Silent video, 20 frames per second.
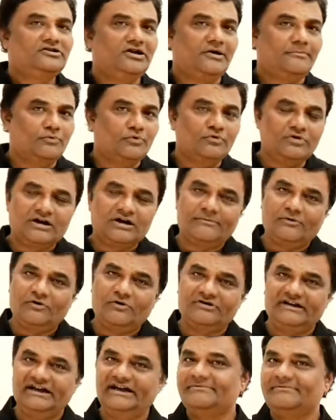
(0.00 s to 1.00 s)
Now more
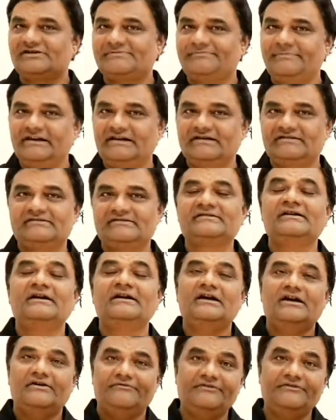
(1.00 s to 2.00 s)
about namespace,
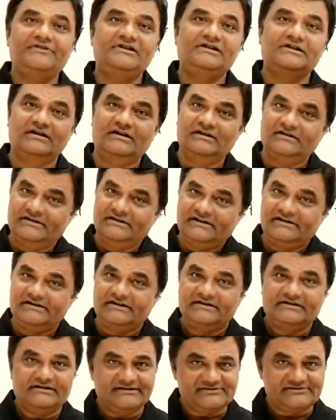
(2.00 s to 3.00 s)
we will learn
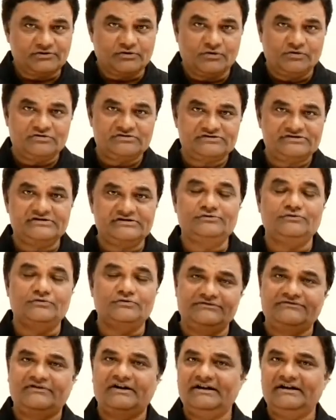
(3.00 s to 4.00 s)
it in this course. You
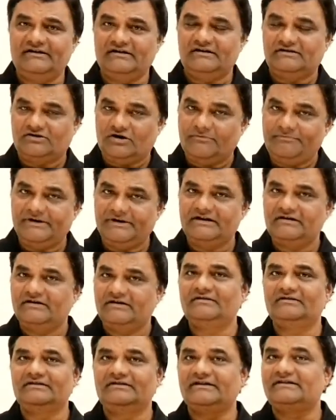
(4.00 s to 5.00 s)
will find a
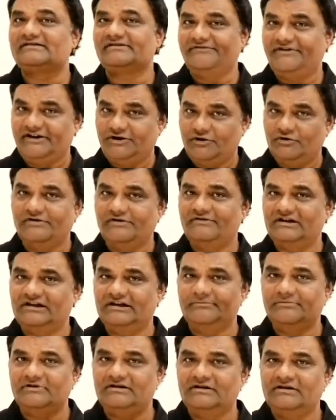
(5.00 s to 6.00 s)
topic. There is a video
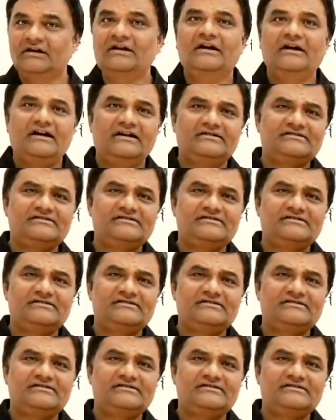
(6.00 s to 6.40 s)
available.